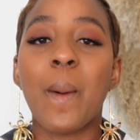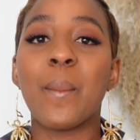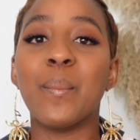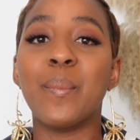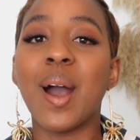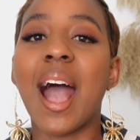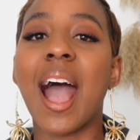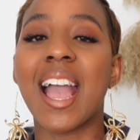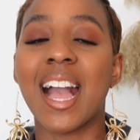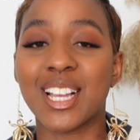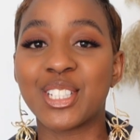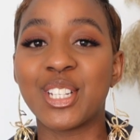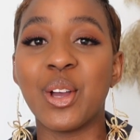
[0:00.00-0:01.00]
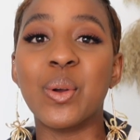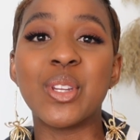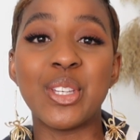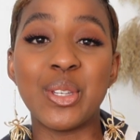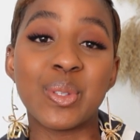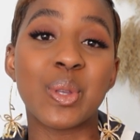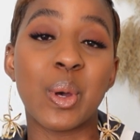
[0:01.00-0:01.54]
But I actually
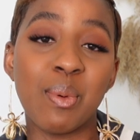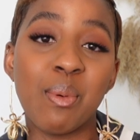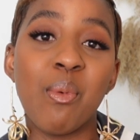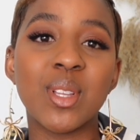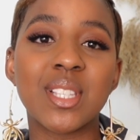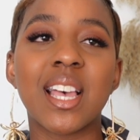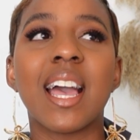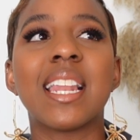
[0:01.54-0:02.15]
only use soap and water.